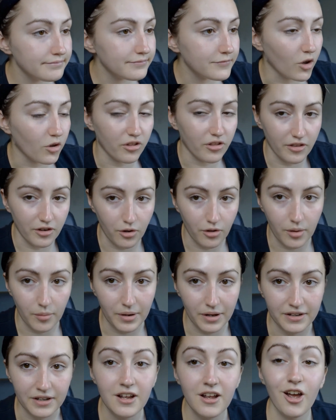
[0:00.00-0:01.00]
Although they're not
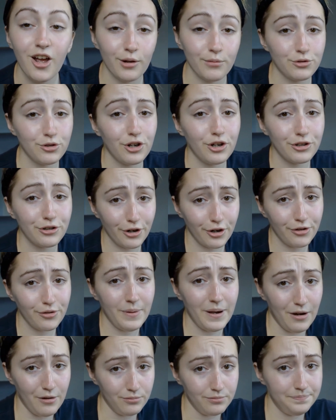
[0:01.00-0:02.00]
that bad. I'm trying to grow them
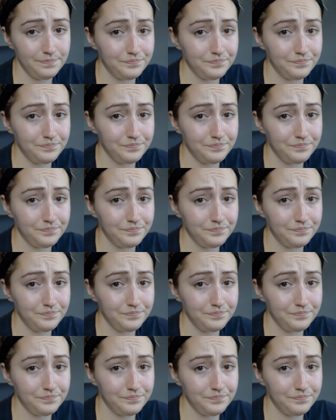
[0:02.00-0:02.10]
out.